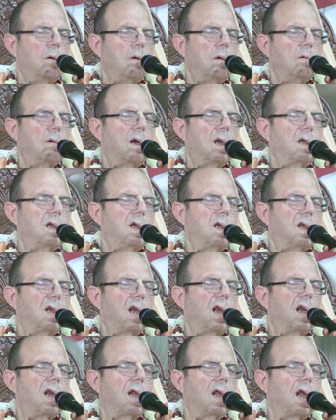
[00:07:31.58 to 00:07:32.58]
we want to
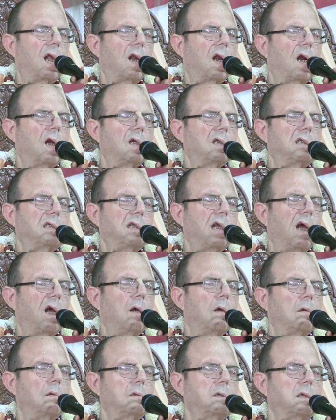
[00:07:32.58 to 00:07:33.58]
dedicate
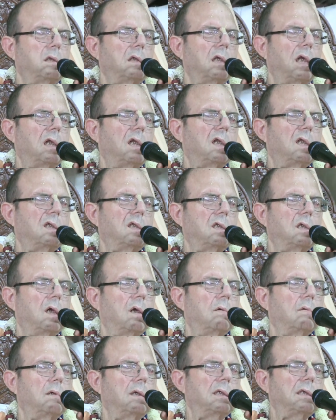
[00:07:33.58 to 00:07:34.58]
ourselves in the
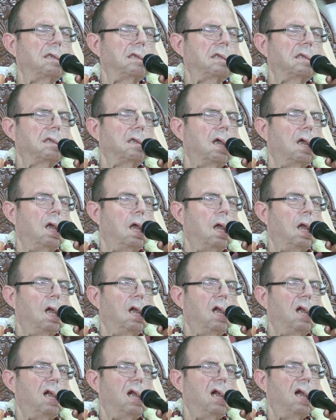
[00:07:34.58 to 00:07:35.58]
service
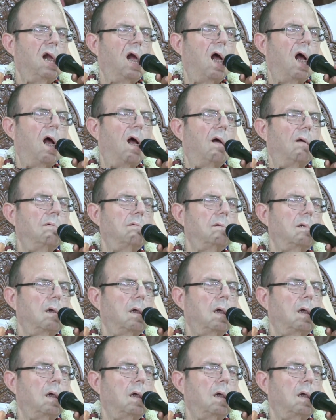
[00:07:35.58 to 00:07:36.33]
of